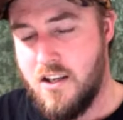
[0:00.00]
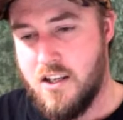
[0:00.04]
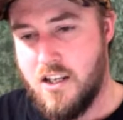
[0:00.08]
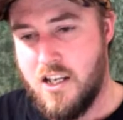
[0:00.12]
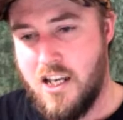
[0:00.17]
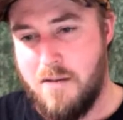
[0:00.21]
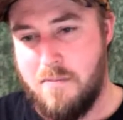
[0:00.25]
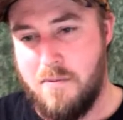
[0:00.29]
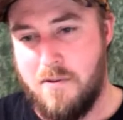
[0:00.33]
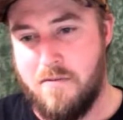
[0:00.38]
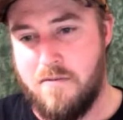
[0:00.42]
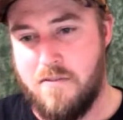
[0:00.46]

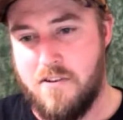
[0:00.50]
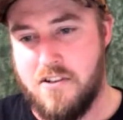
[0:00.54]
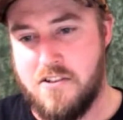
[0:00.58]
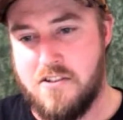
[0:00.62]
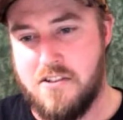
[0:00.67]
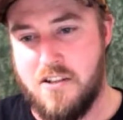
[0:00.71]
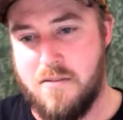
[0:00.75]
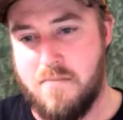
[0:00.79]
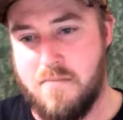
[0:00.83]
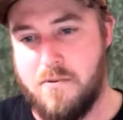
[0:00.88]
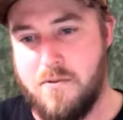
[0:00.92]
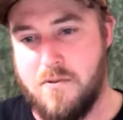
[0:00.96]
Keeping Fish
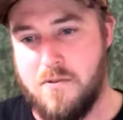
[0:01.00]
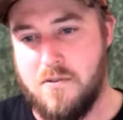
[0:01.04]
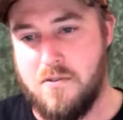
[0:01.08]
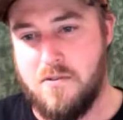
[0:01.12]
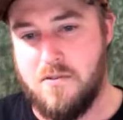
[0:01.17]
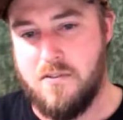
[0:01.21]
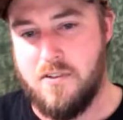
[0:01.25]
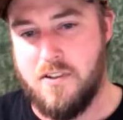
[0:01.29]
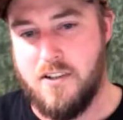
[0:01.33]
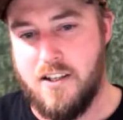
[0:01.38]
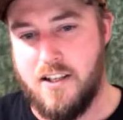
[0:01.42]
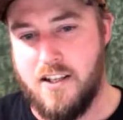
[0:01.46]

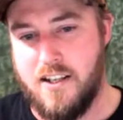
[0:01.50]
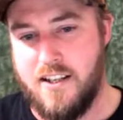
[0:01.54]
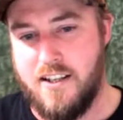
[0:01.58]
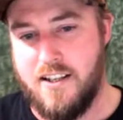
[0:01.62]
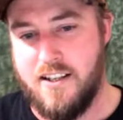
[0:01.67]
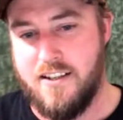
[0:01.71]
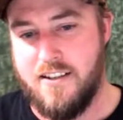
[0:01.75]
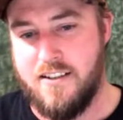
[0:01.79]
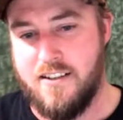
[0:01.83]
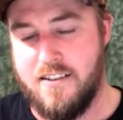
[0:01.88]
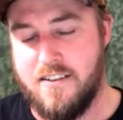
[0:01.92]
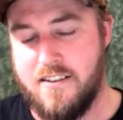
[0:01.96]
Simple
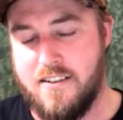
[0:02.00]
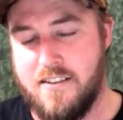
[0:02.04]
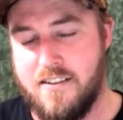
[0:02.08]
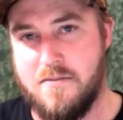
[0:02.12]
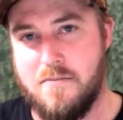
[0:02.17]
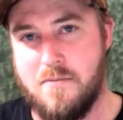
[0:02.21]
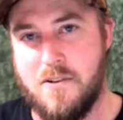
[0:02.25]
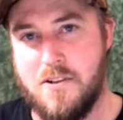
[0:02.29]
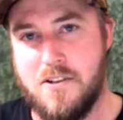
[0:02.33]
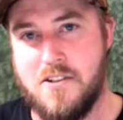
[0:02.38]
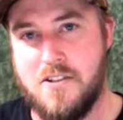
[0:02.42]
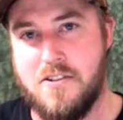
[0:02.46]

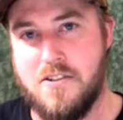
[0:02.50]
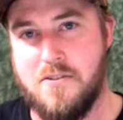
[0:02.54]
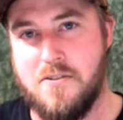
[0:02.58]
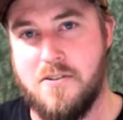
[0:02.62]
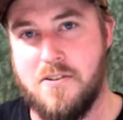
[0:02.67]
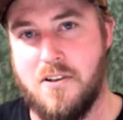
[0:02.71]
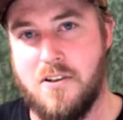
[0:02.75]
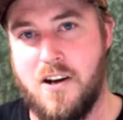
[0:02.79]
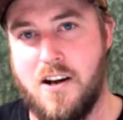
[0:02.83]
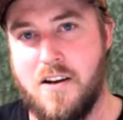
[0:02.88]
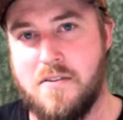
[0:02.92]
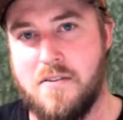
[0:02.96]
and watched
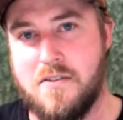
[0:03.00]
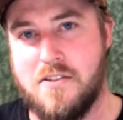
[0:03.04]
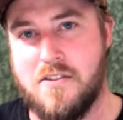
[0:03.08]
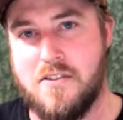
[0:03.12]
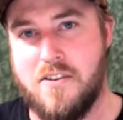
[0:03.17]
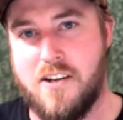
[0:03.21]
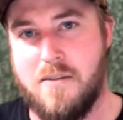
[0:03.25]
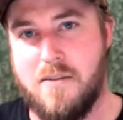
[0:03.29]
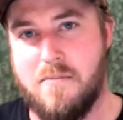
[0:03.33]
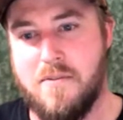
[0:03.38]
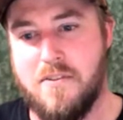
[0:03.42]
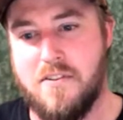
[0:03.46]
your live
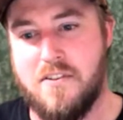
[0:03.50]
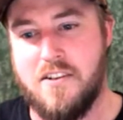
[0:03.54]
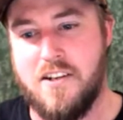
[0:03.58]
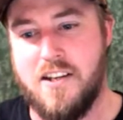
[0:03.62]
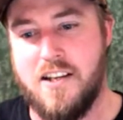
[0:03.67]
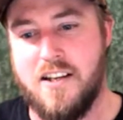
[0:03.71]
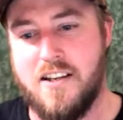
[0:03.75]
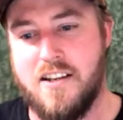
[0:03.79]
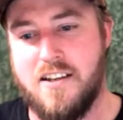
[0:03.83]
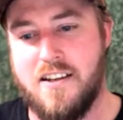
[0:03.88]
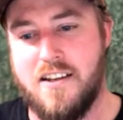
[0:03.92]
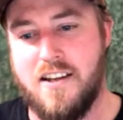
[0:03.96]
stream with
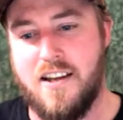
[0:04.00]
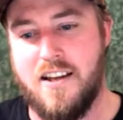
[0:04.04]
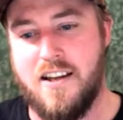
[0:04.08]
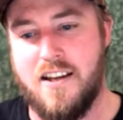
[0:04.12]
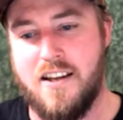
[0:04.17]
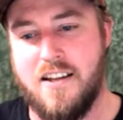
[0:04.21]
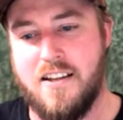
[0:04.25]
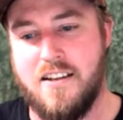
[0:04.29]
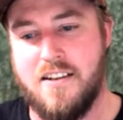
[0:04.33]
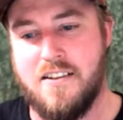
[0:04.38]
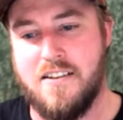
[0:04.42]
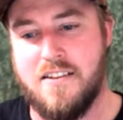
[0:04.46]
Nick,
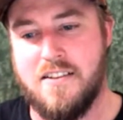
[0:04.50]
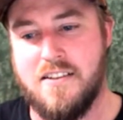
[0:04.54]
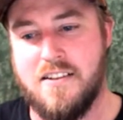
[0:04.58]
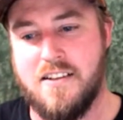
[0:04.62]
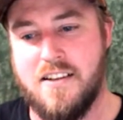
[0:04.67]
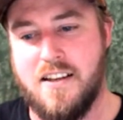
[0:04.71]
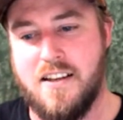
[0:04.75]
and